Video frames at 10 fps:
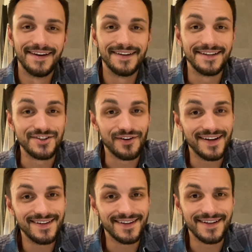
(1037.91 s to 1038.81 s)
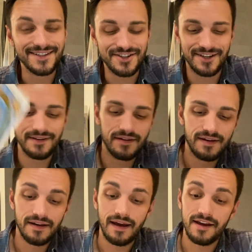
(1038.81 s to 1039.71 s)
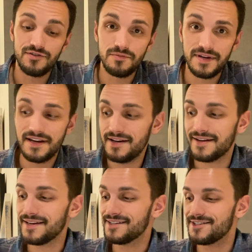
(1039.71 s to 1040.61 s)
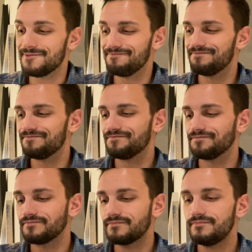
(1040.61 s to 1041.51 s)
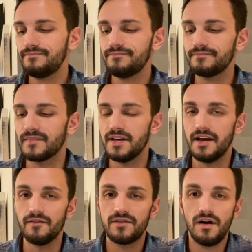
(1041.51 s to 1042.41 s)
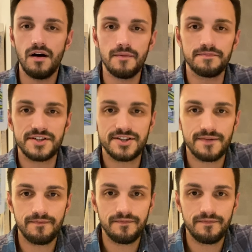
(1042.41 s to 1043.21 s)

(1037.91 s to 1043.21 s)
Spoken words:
These are endings and new beginnings. King of Cups.